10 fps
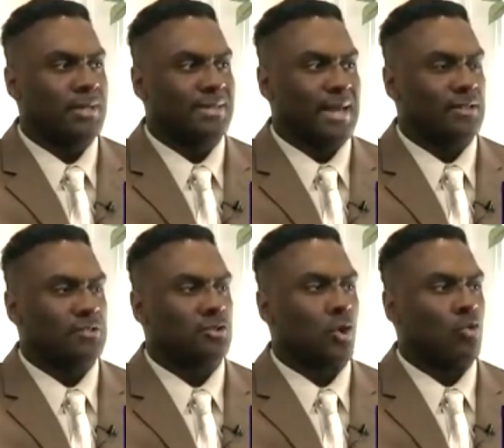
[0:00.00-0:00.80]
that
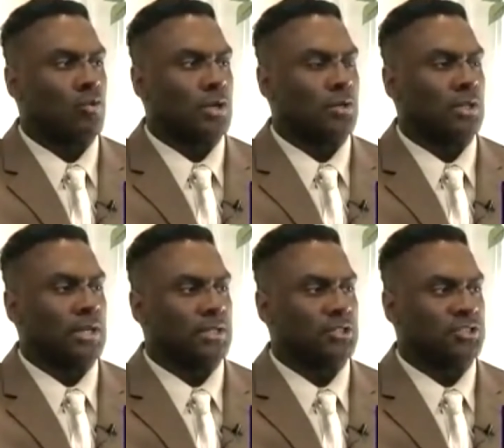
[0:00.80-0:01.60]
there's no real
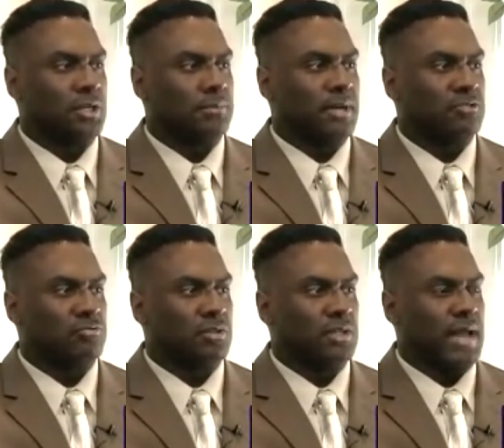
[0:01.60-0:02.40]
leadership that's
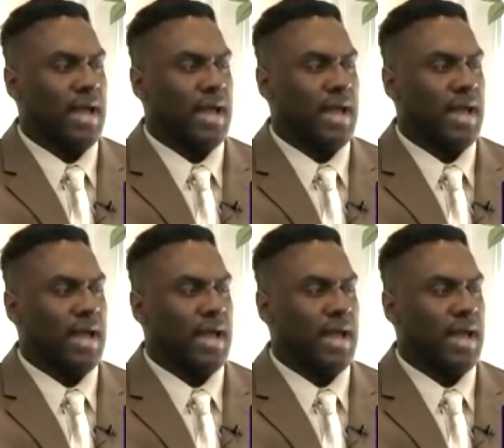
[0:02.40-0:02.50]
really